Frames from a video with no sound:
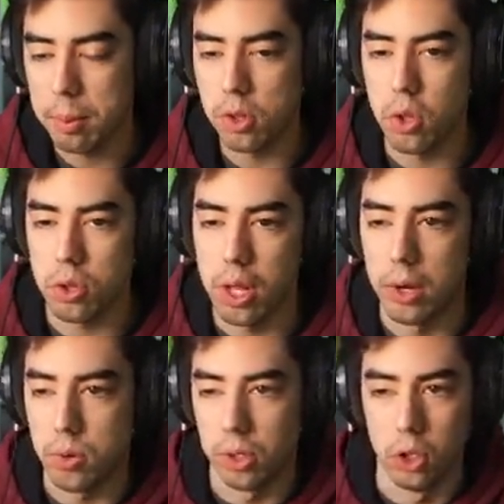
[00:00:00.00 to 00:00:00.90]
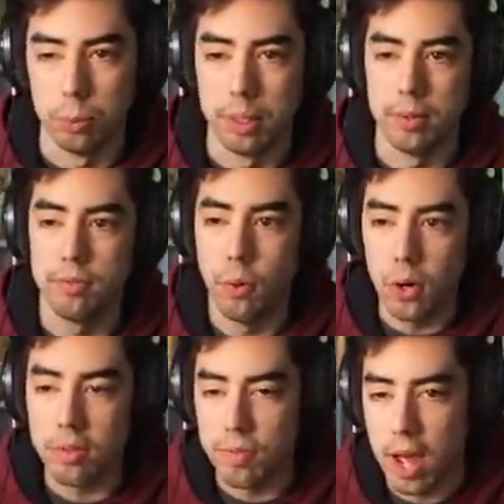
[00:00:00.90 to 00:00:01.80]
adjust sliders a little bit.
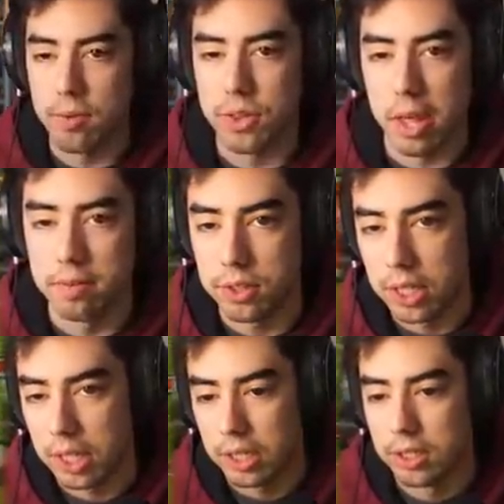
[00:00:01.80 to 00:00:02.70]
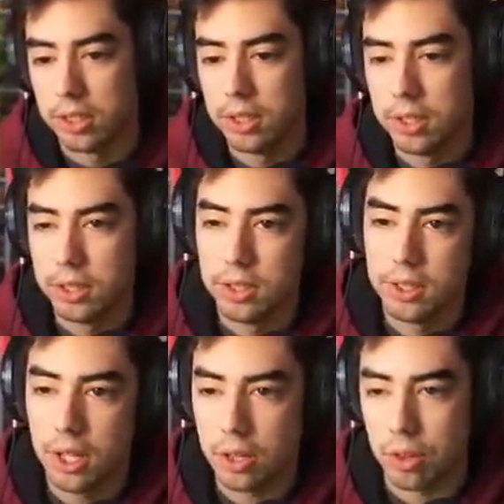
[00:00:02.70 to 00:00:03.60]
45-17
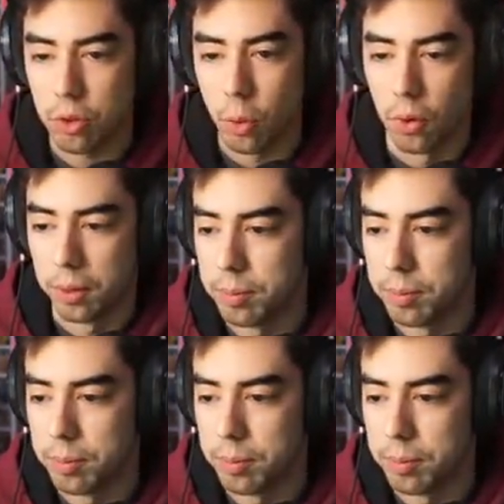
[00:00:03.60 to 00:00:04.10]
is the score.